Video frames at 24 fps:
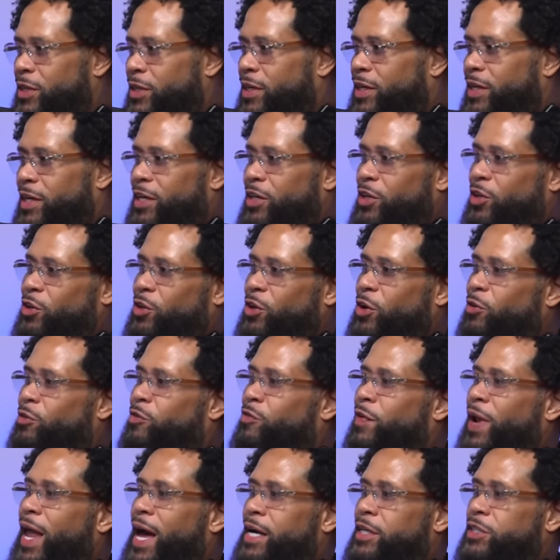right. you know,
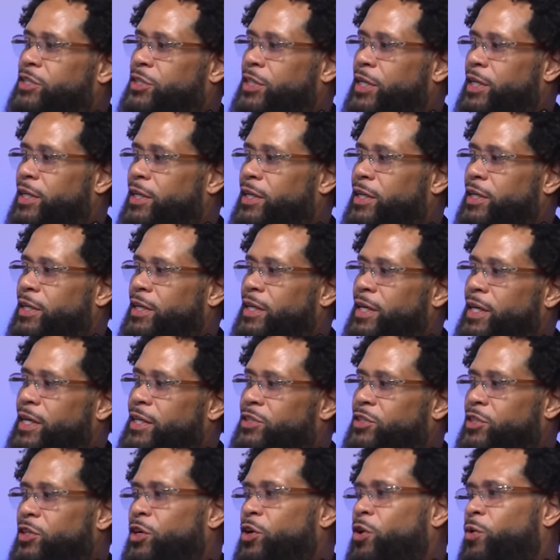fly shit. Right. Is
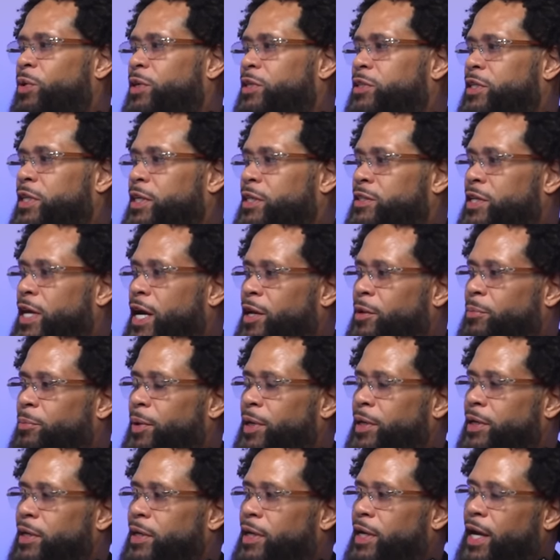to go into his element.
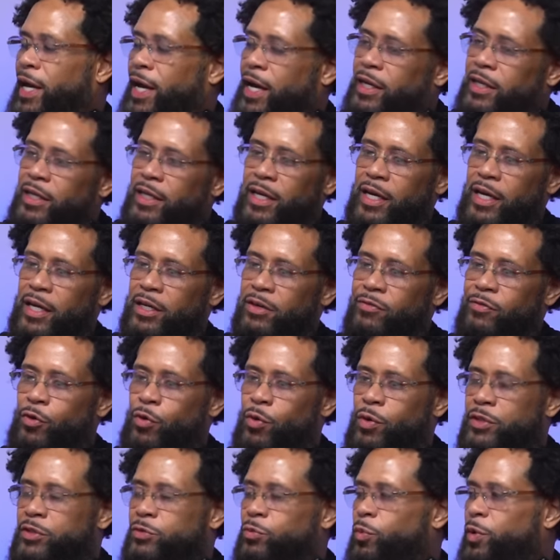And and of
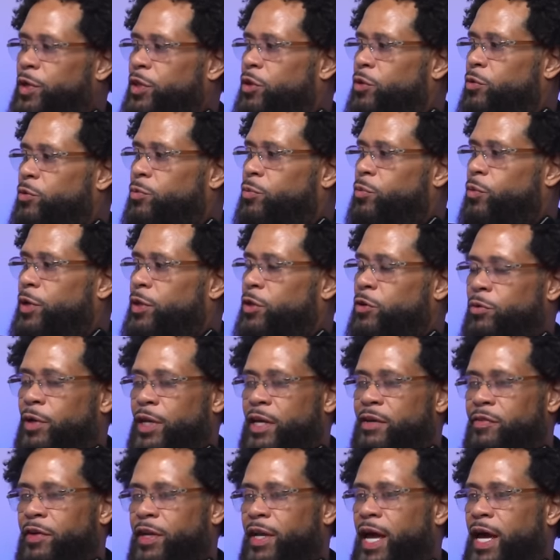course when you when you
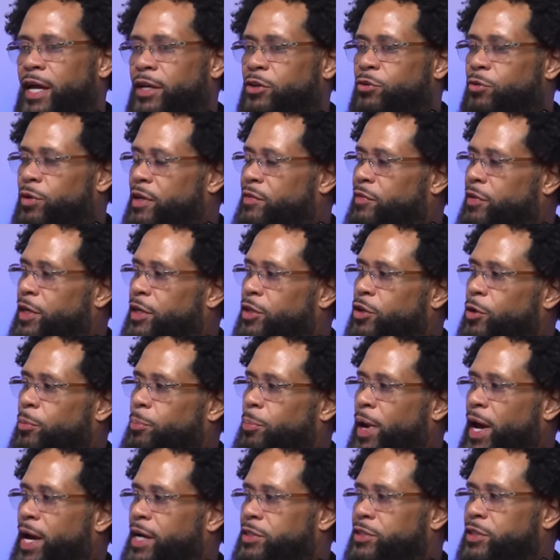live in that, you living in your
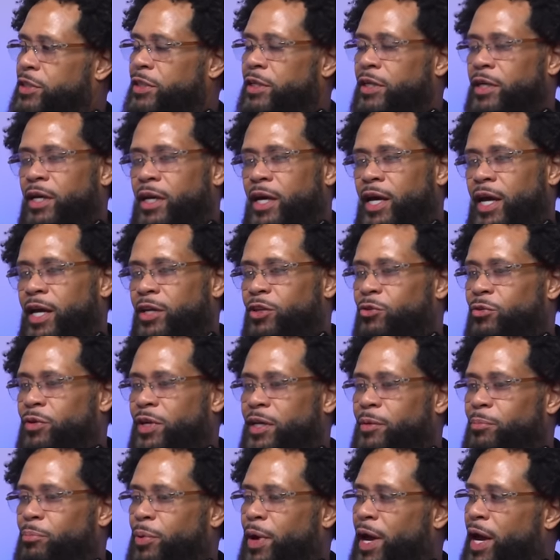passion and you
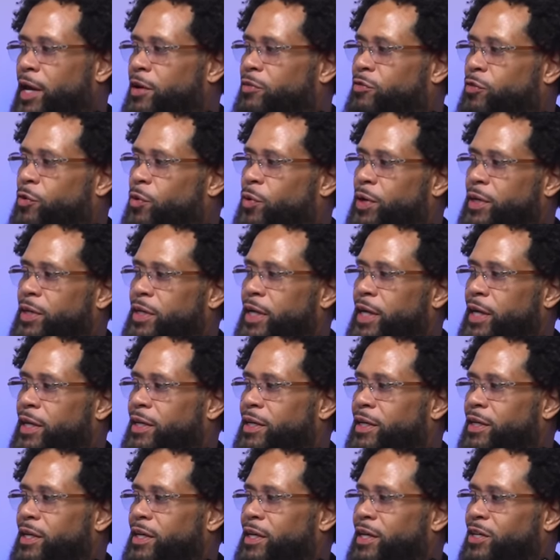getting paid for it, then
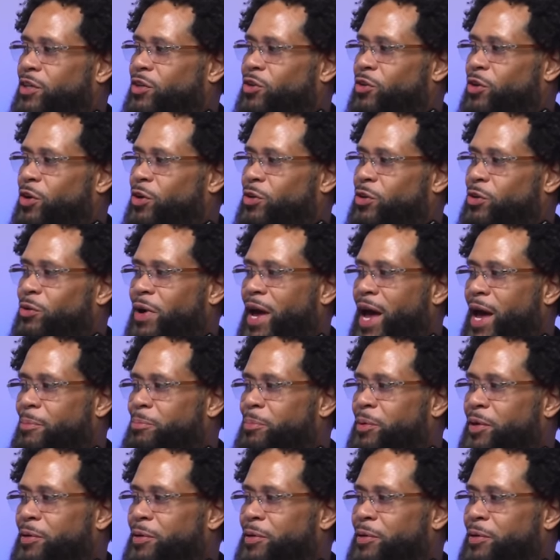you know you happy.